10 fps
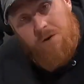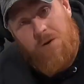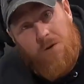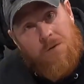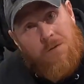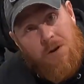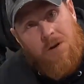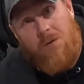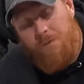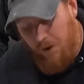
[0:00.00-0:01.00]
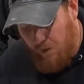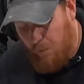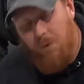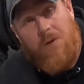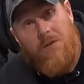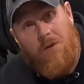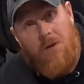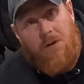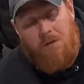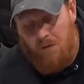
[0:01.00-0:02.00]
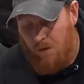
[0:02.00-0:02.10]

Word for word: sure that you don't forget to put this on.